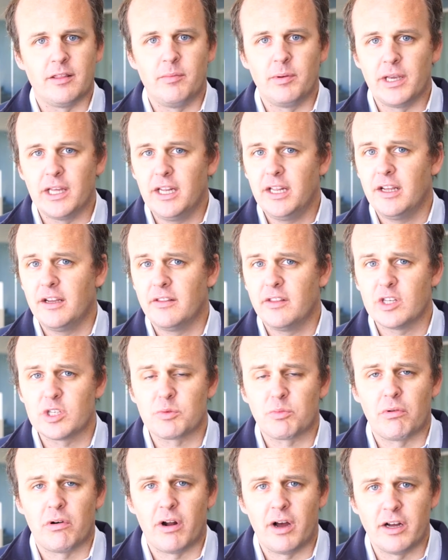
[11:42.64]
beginning of this
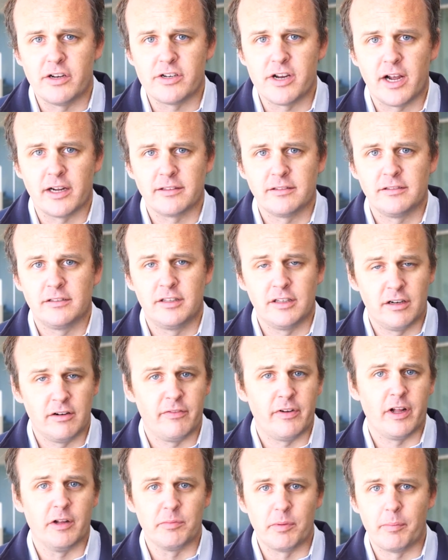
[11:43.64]
project to
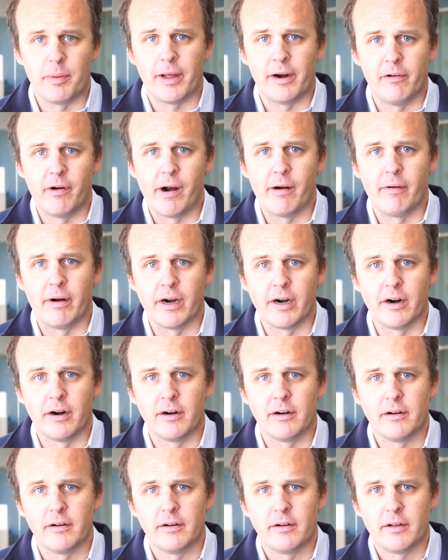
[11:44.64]
develop a better aerator.
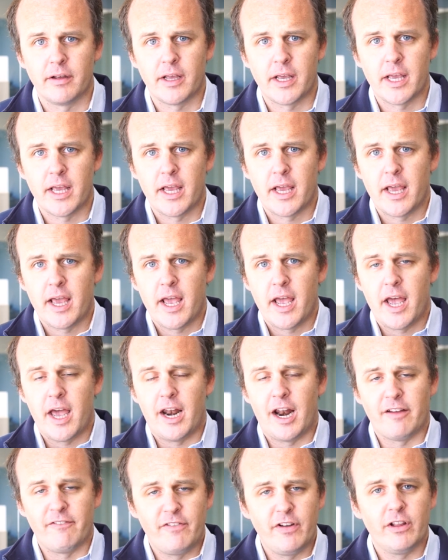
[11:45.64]
And
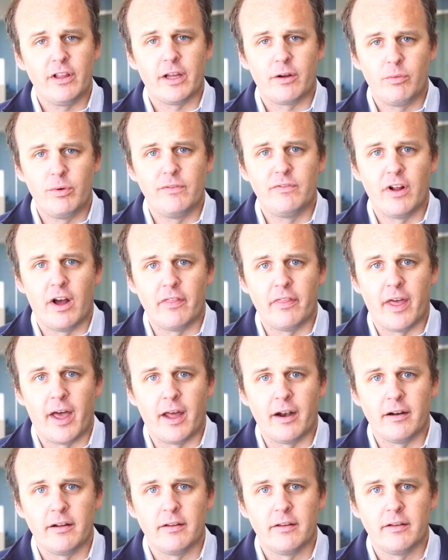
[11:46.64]
I feel like we've done that.
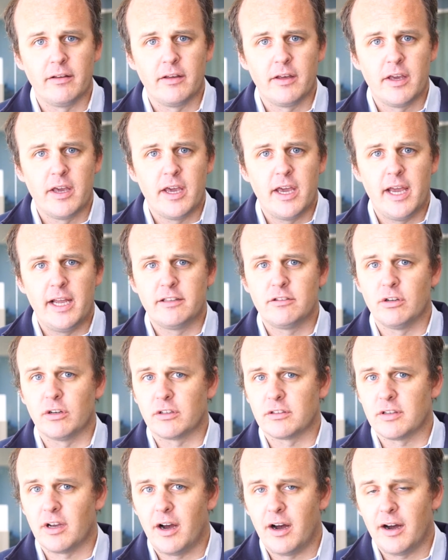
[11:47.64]
It took
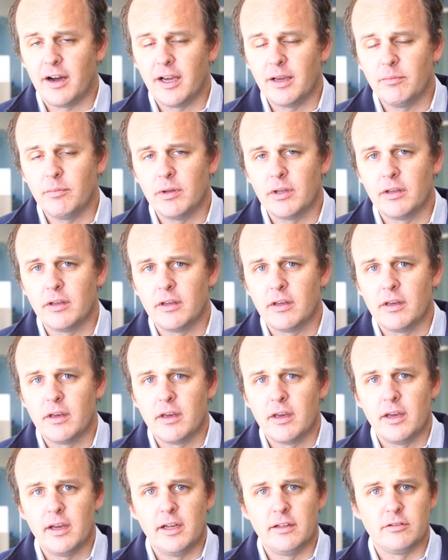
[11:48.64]
time,
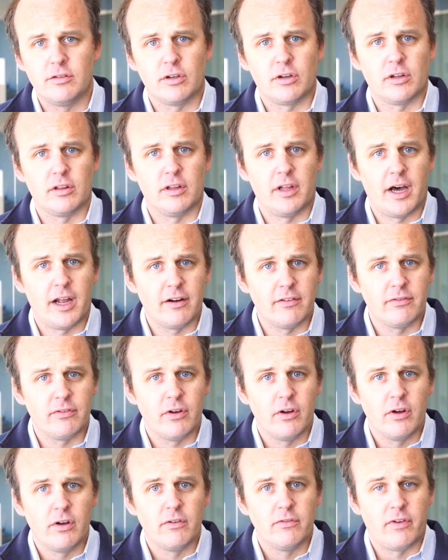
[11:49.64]
it took a lot of
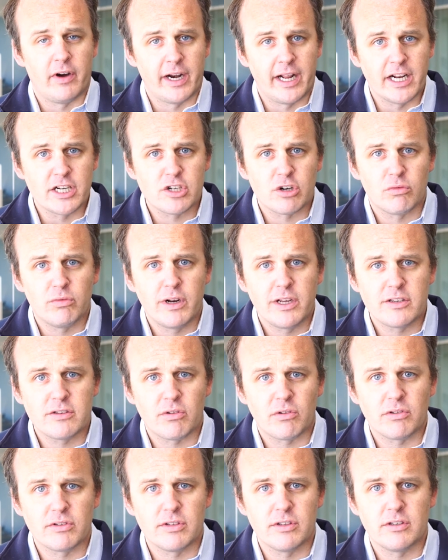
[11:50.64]
financial
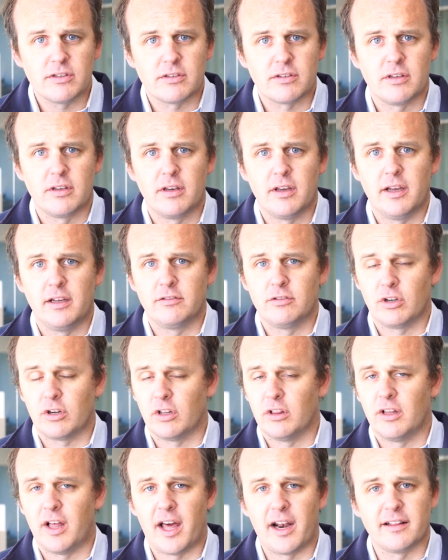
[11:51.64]
resources, it took a
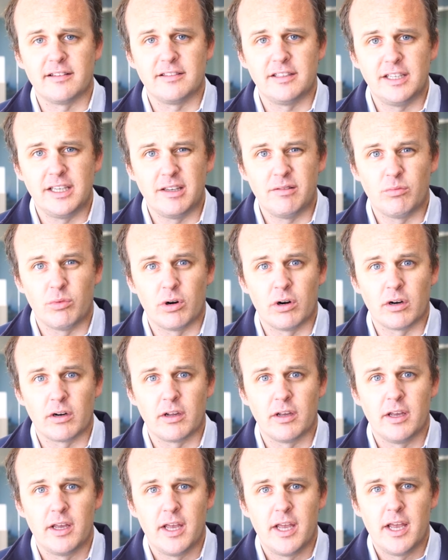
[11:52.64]
lot of teamwork,
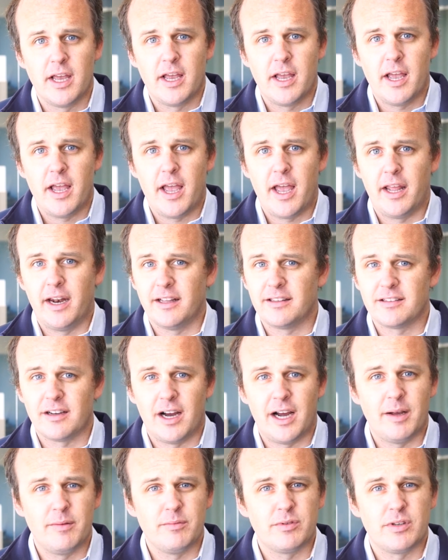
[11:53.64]
and at
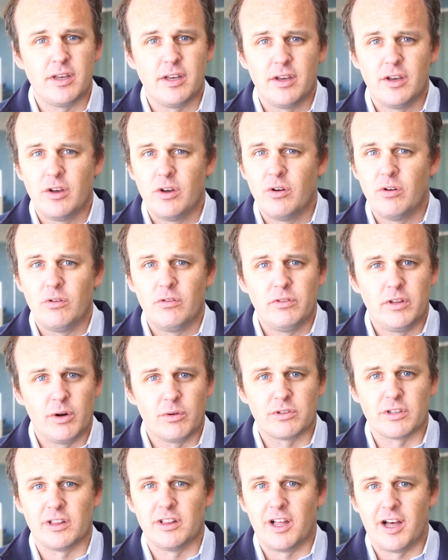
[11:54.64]
times there
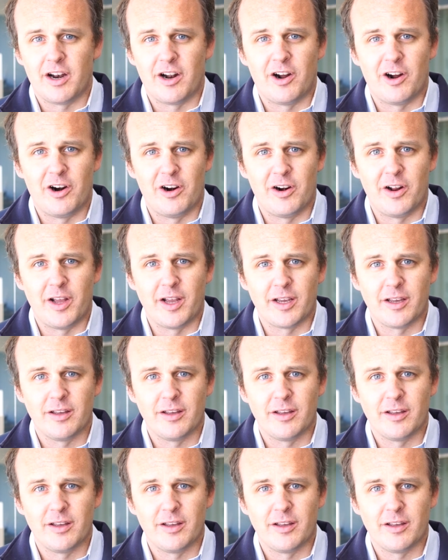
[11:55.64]
was a lot of heartache.